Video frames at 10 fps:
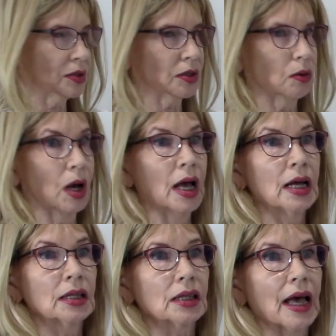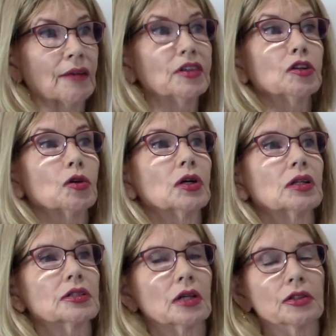So lavender
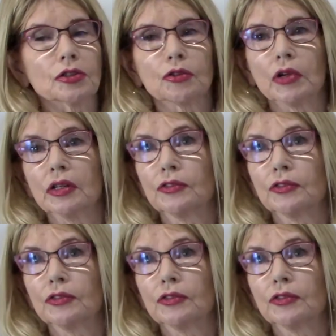oil is also great